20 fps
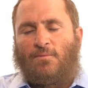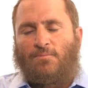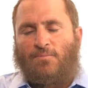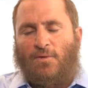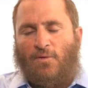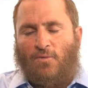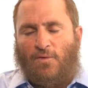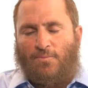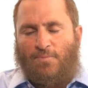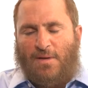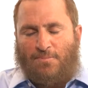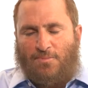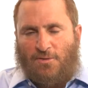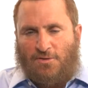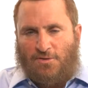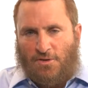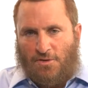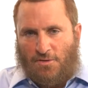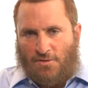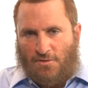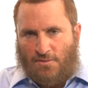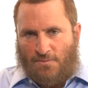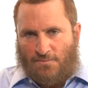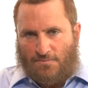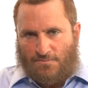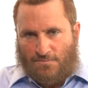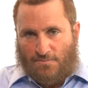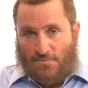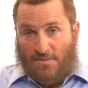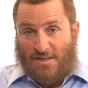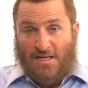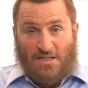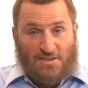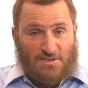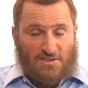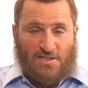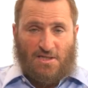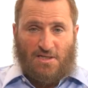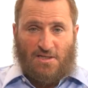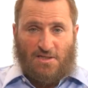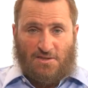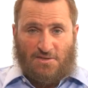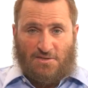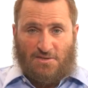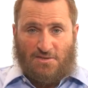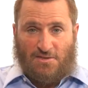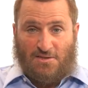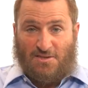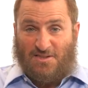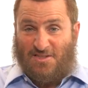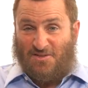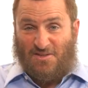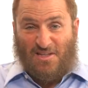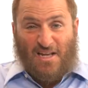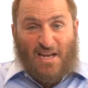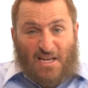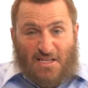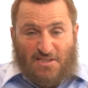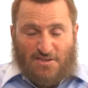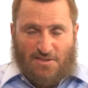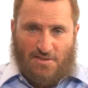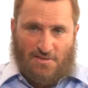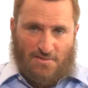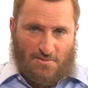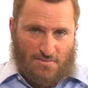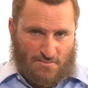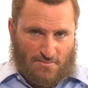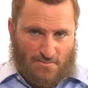But what people do these days is they're lazy